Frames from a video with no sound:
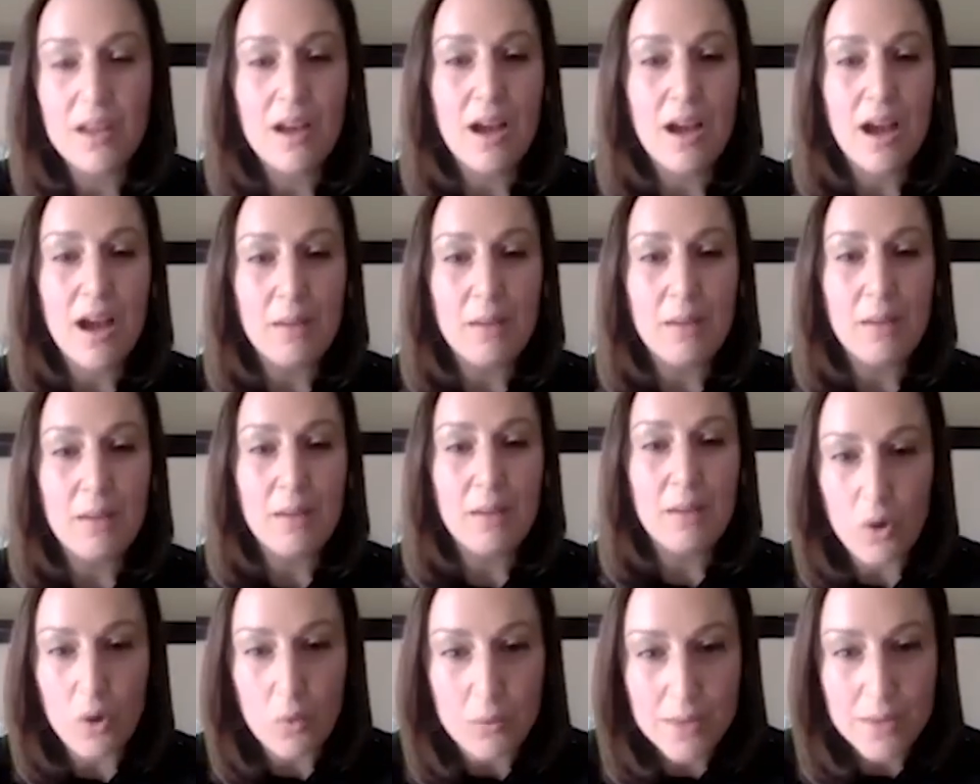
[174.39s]
I've been
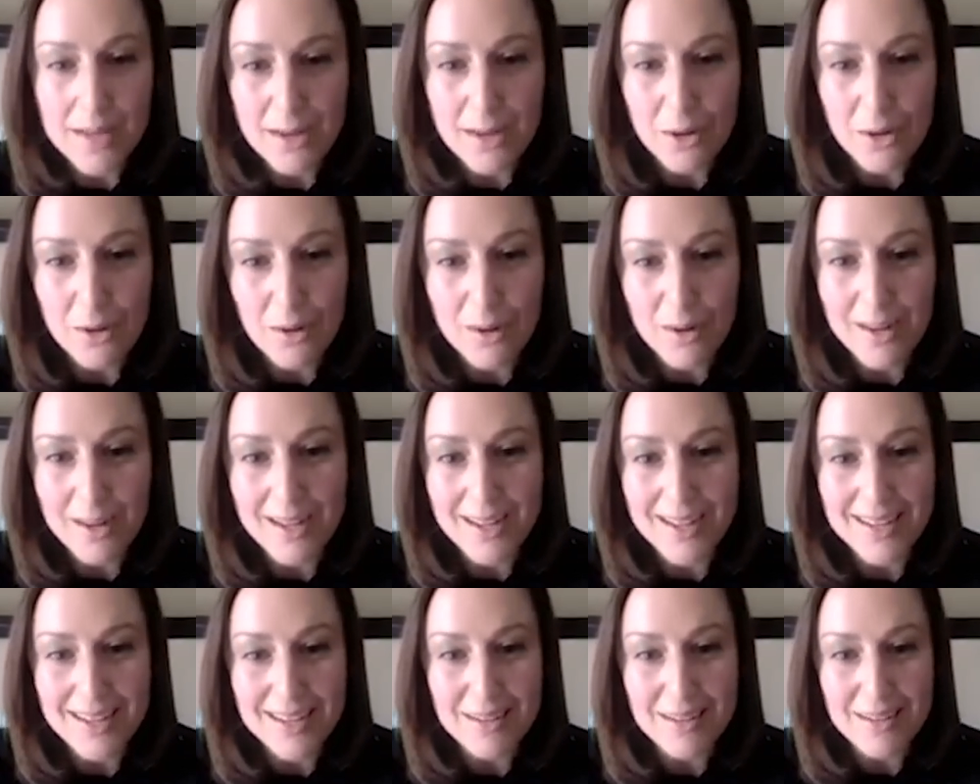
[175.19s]
open here
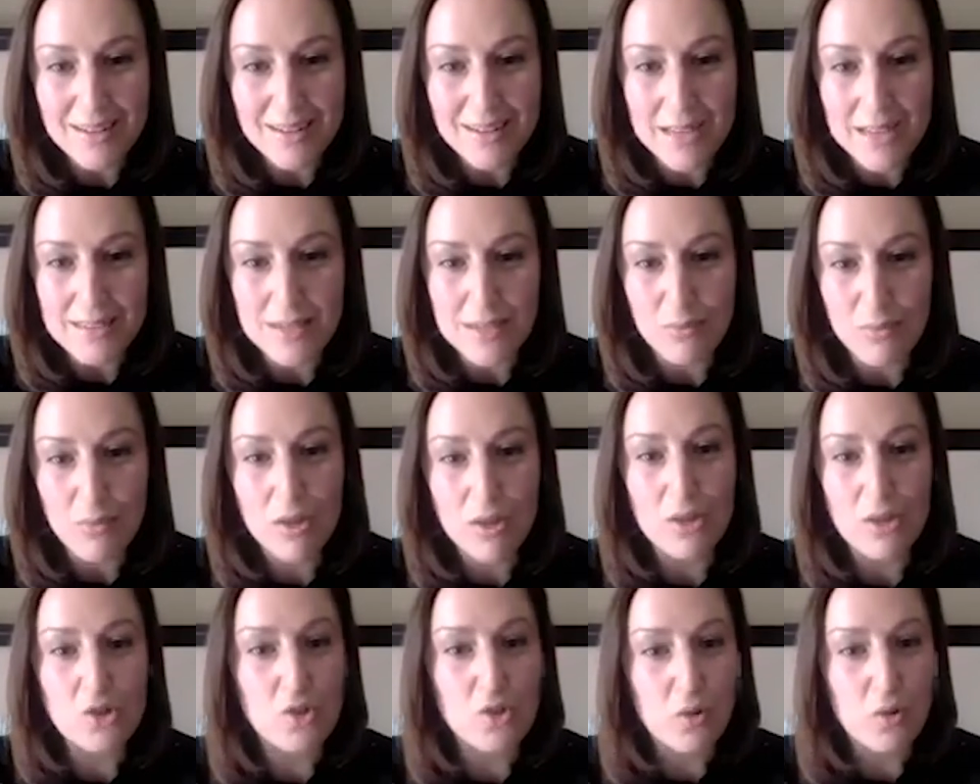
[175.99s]
in Baskin
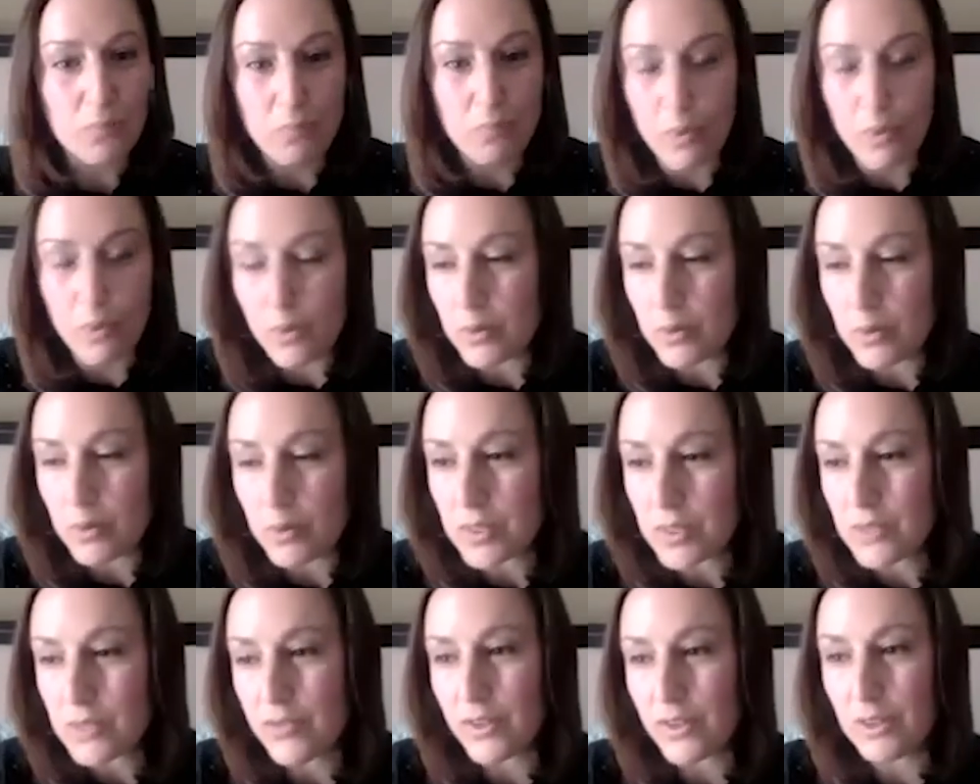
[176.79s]
Ridge or
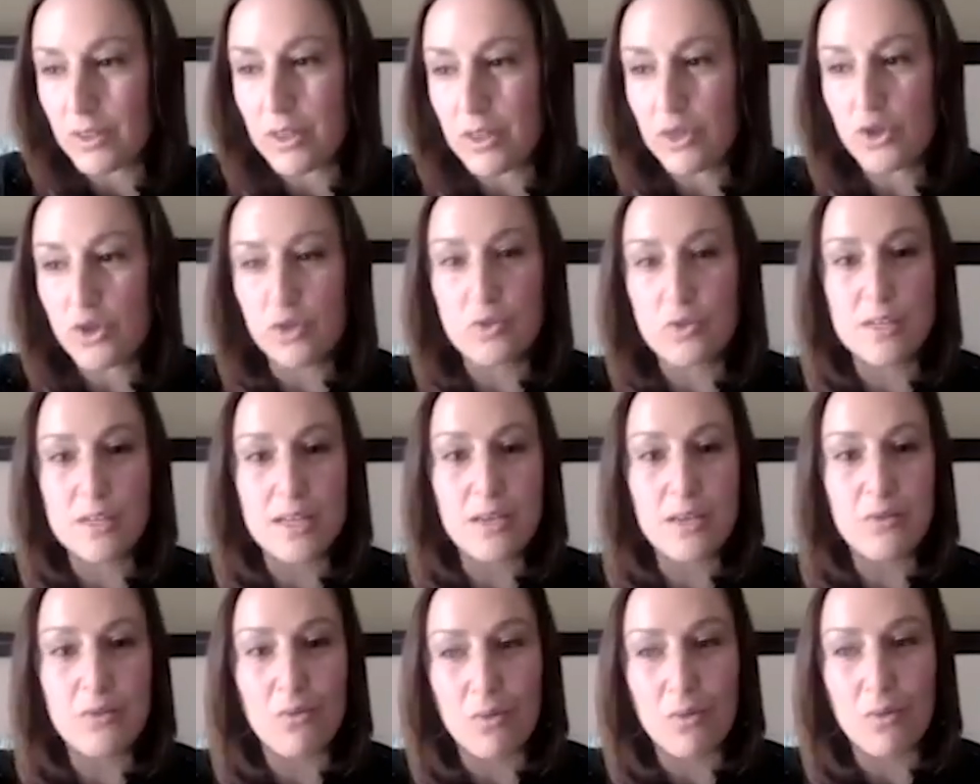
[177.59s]
Burnsville, New
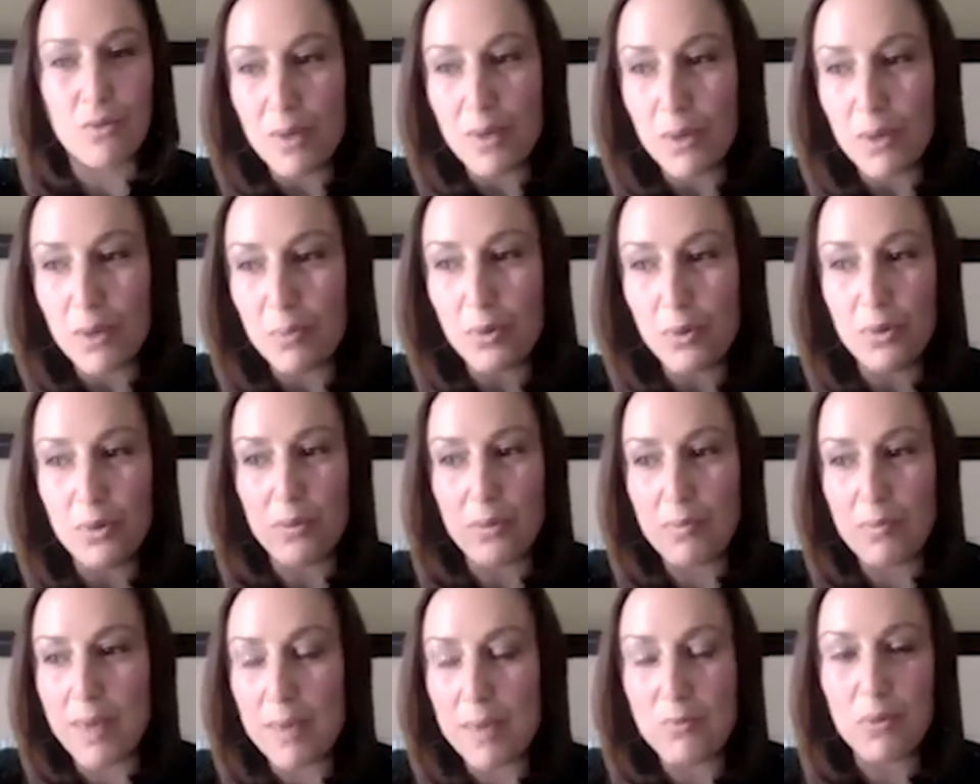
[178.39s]
Jersey, or Milburn or
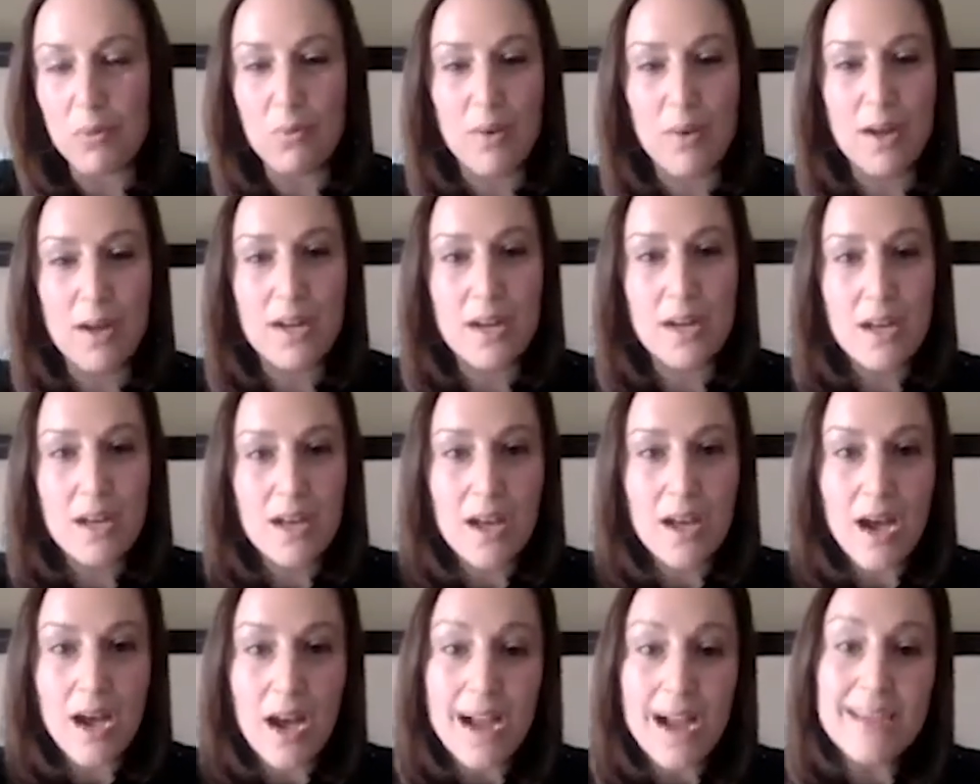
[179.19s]
Maplewood.
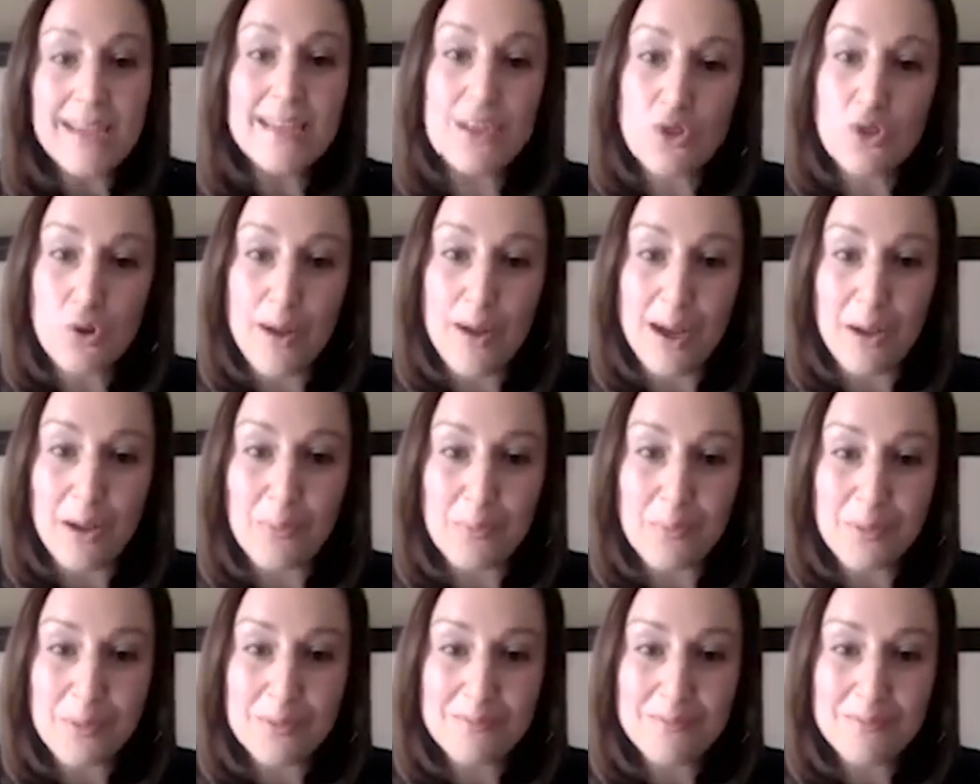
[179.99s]
I need your help.